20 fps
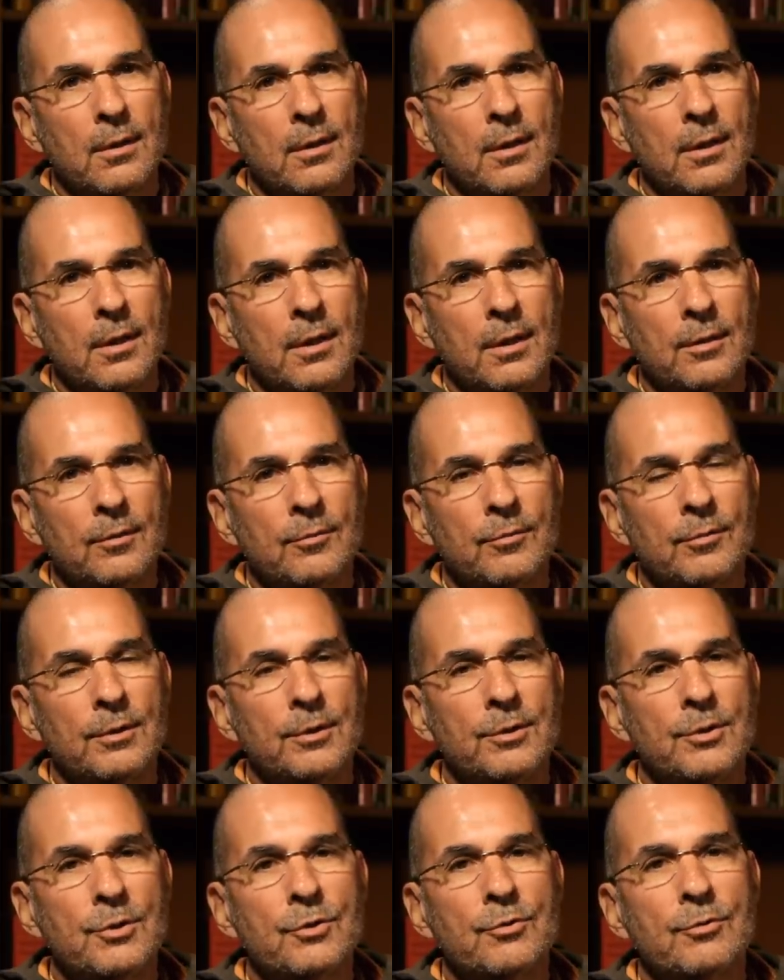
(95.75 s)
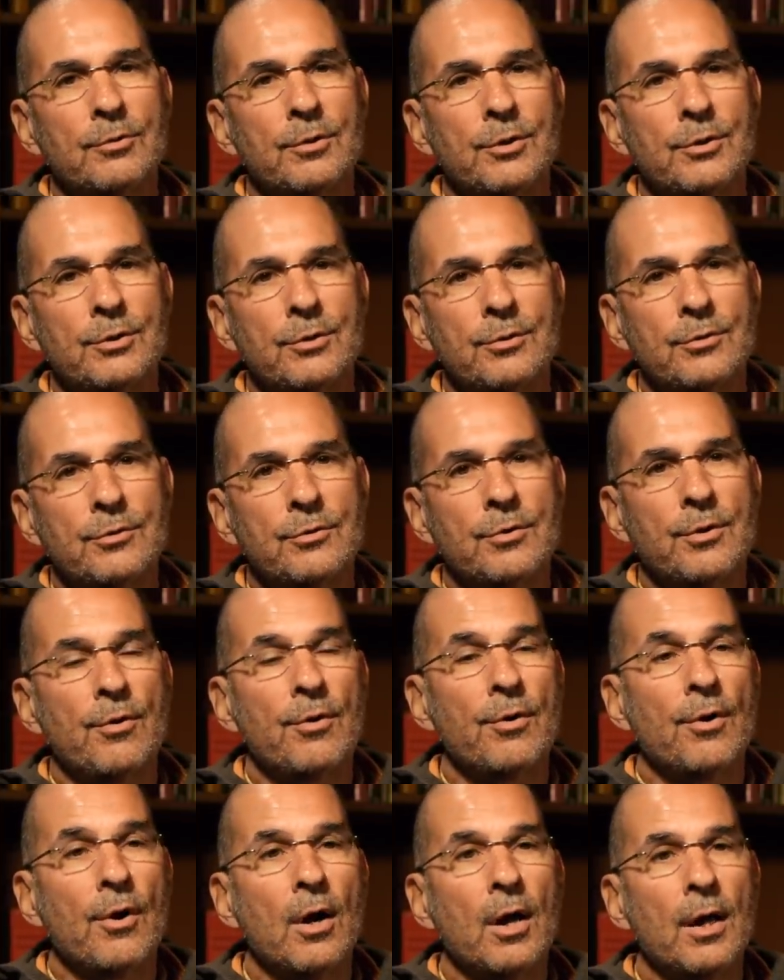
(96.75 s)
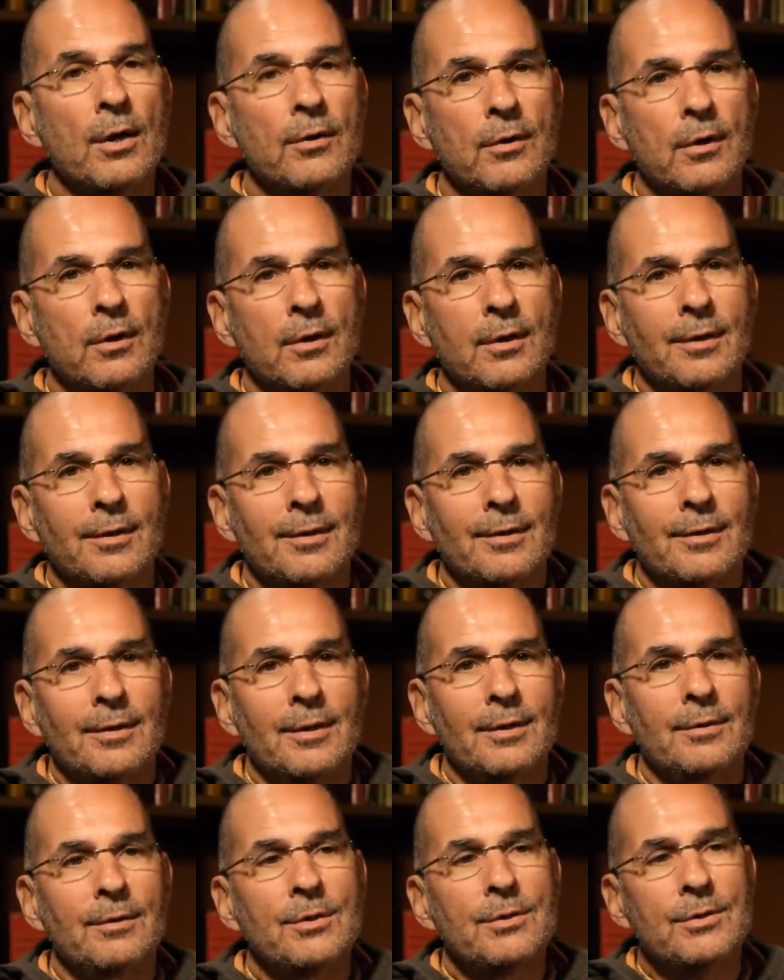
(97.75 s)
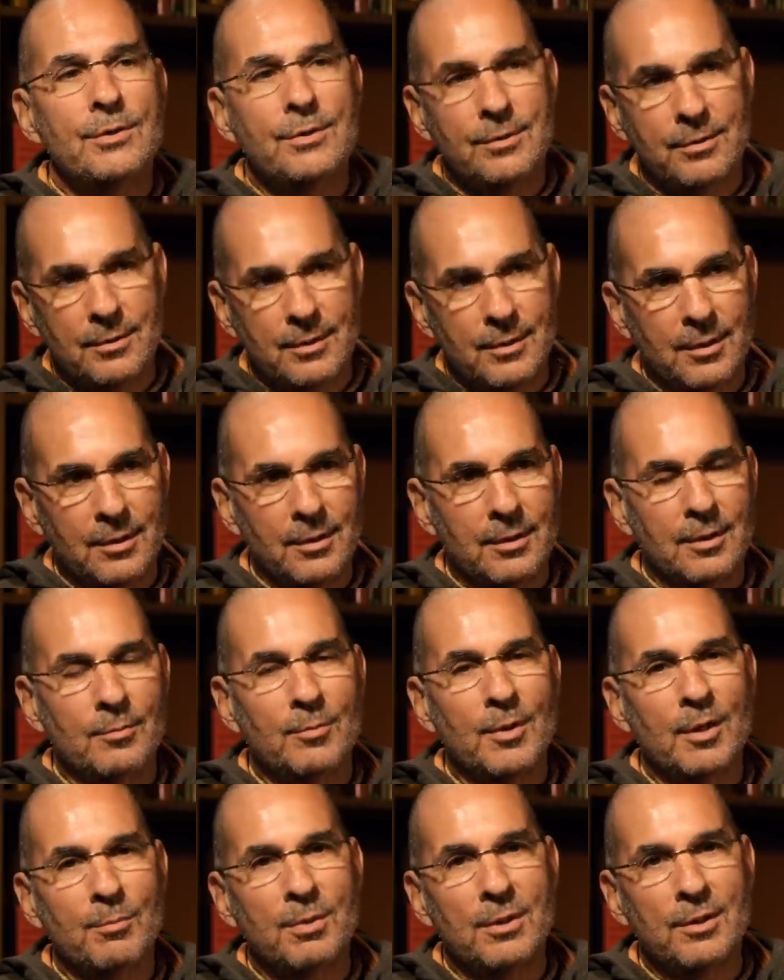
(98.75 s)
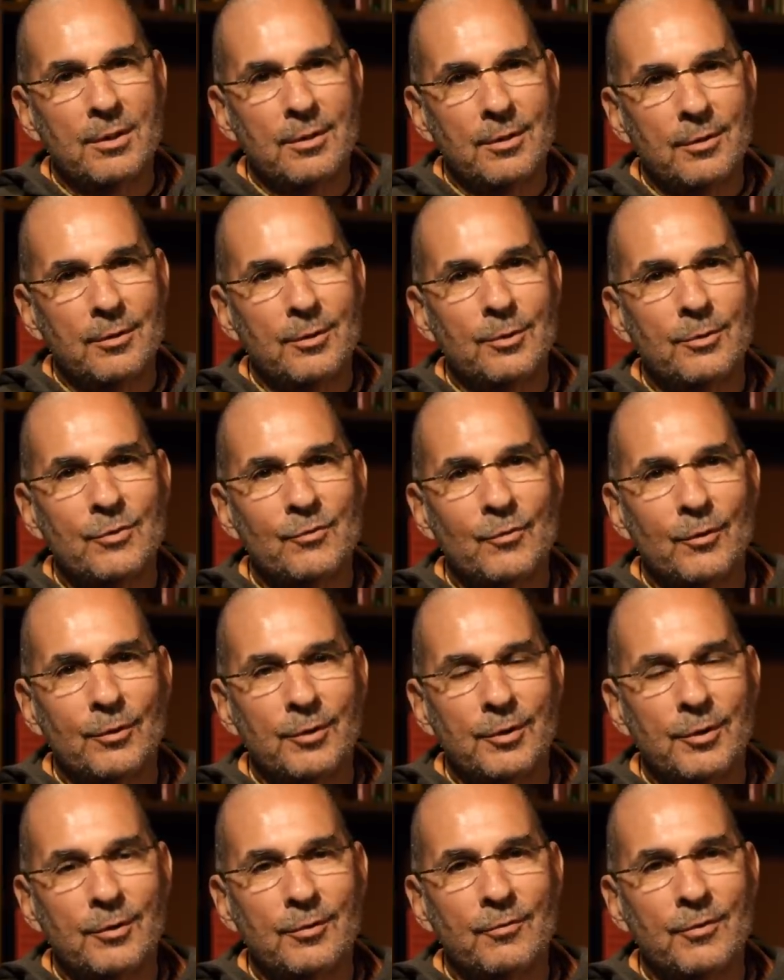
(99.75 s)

and religious traditions that are not. In this, it might be useful to